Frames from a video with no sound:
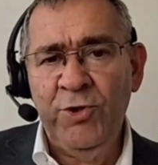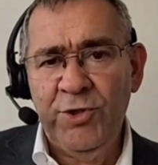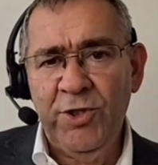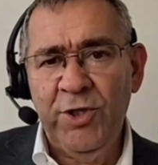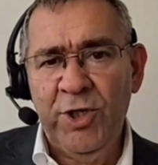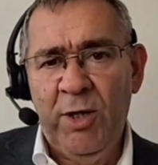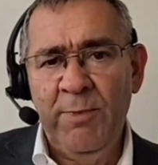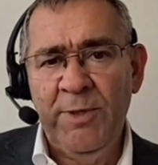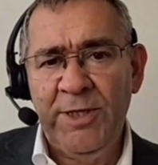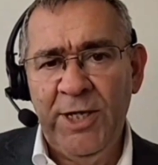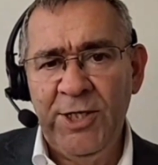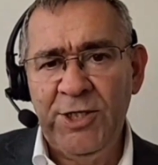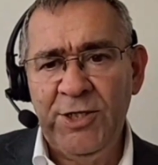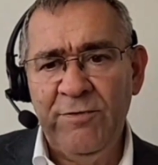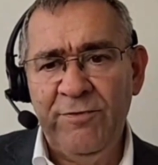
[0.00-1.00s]
good
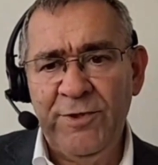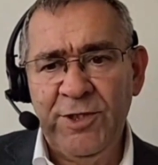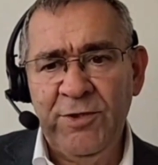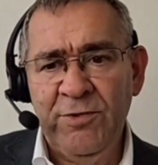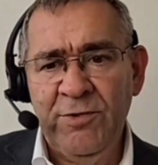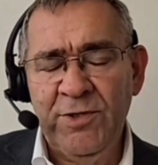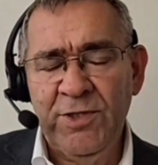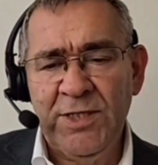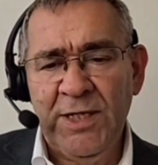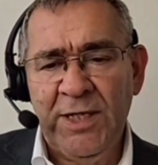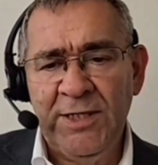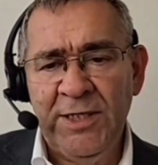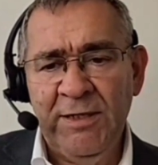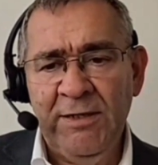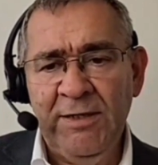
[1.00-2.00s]
accommodation for students
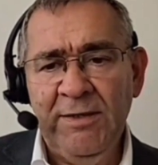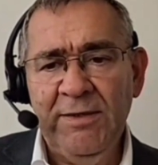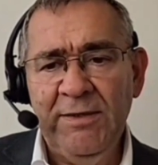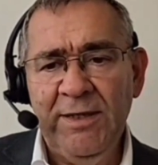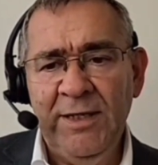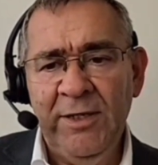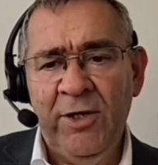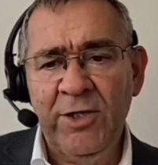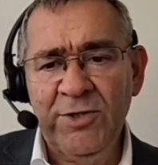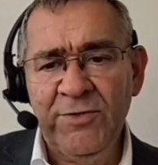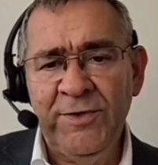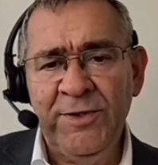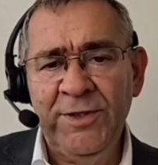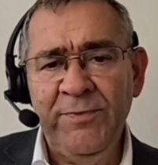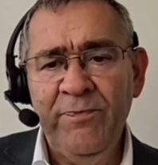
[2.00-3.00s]
studying in
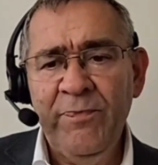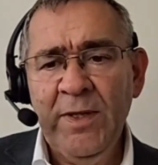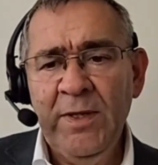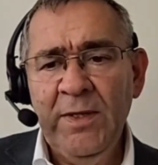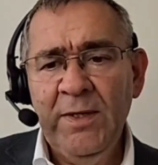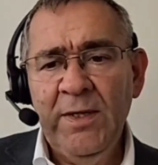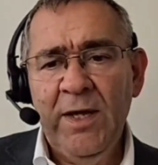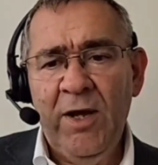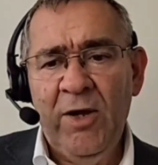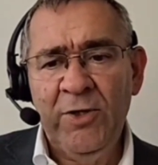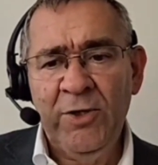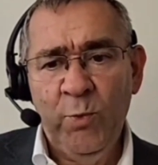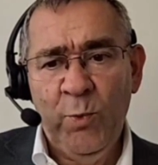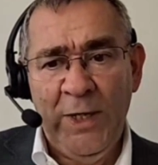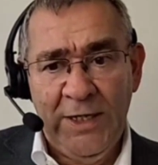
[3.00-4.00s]
Oxford
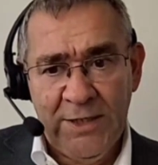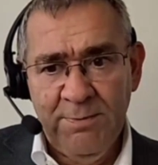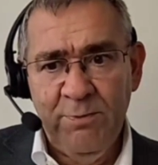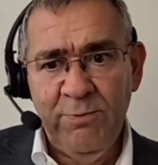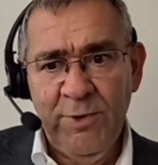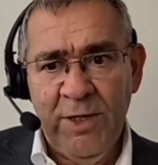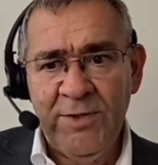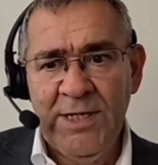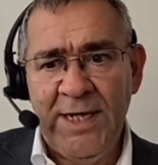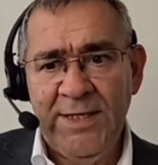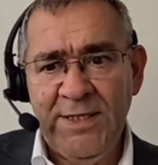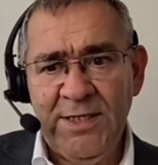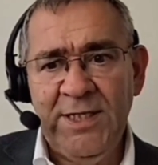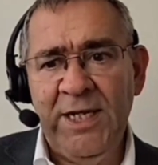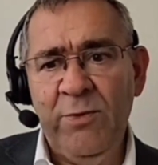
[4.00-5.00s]
on a
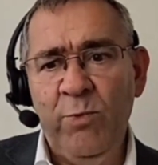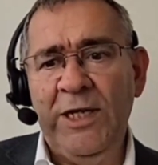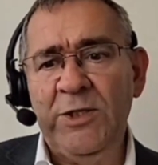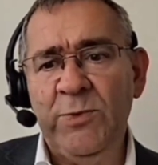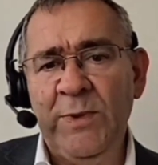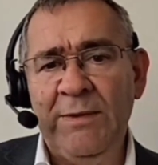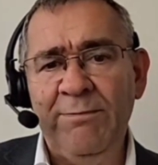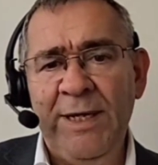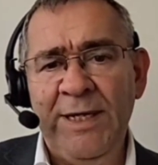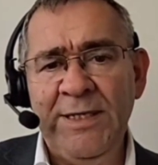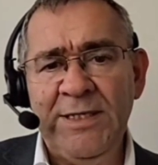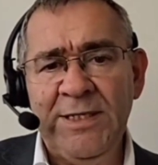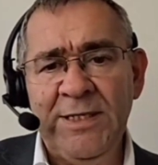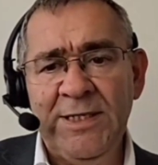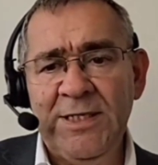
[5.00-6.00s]
day-to-day and week-to-week
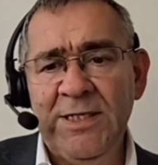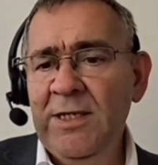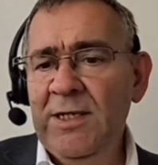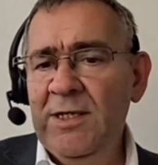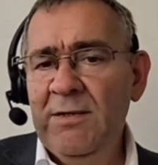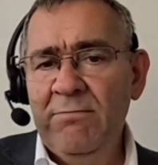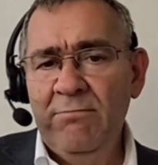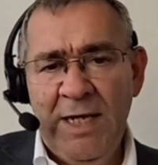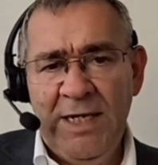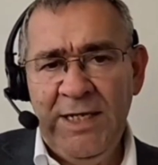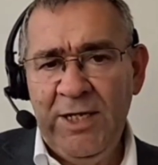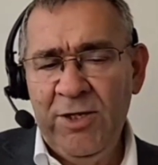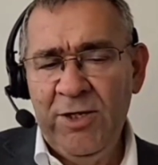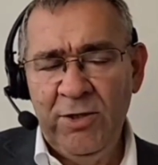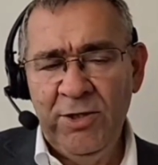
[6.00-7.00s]
basis.
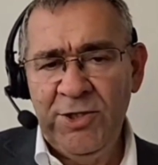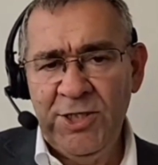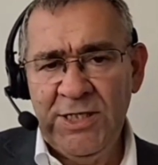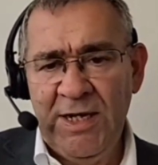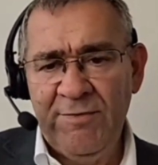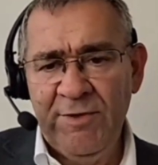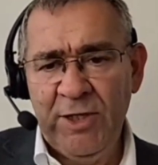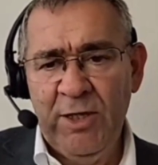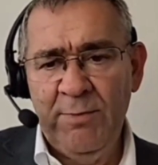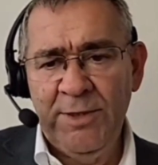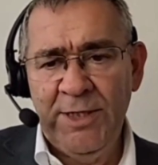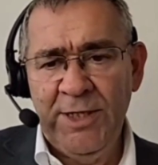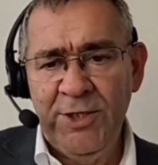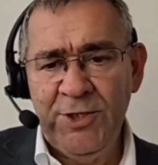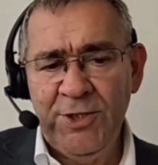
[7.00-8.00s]
Many colleges have
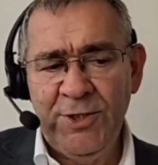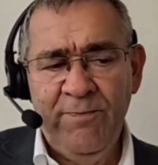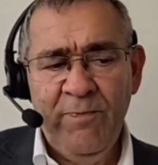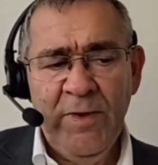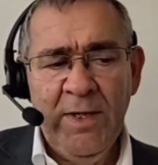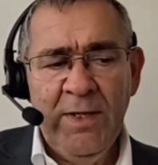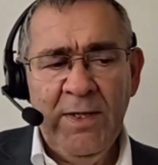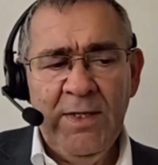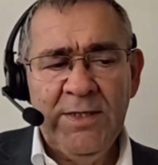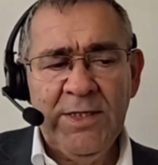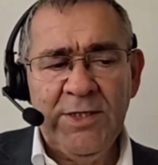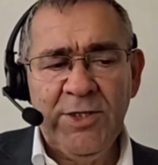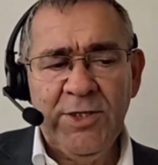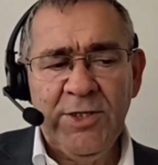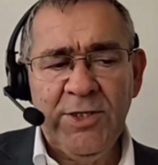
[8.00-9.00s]
accommodation.
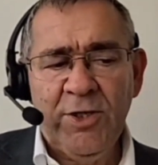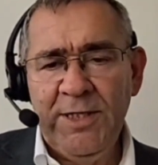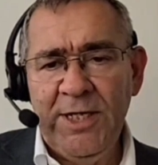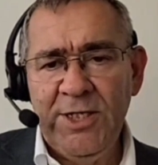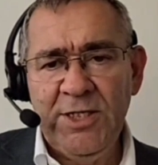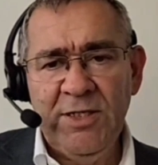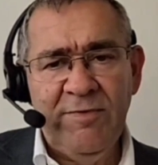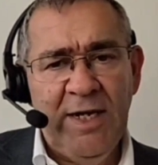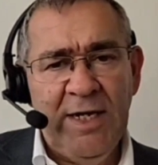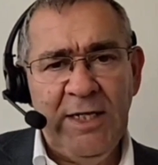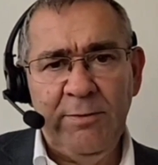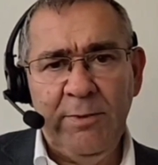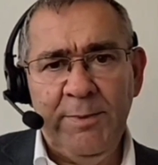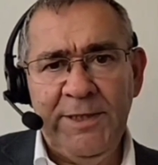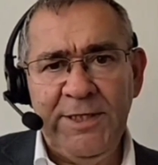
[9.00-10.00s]
So there's accommodation
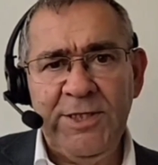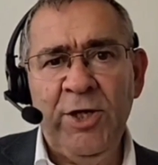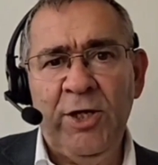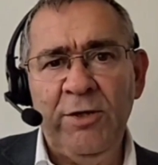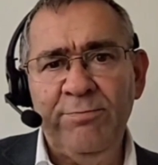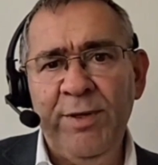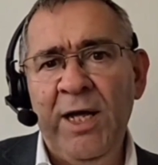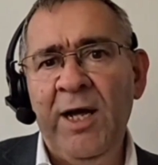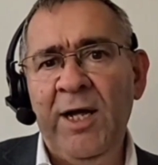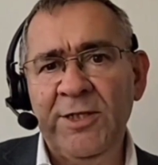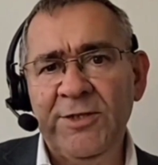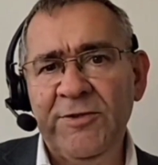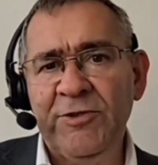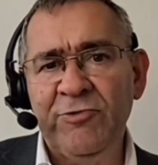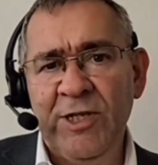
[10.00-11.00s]
available, but it's not
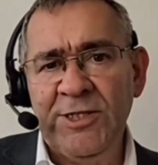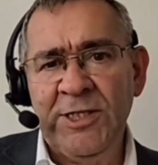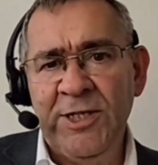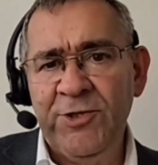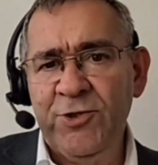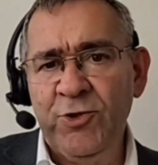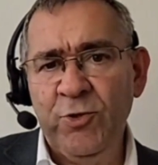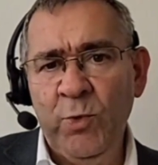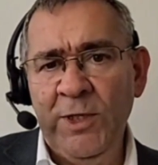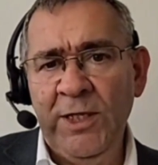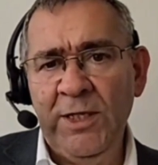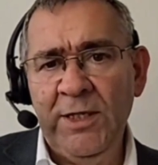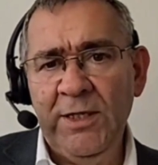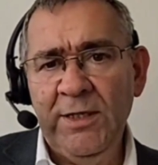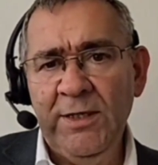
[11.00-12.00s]
part of the residential
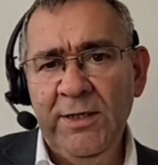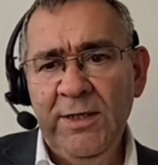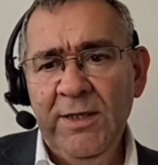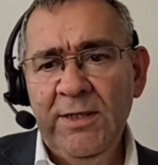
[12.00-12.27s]
week.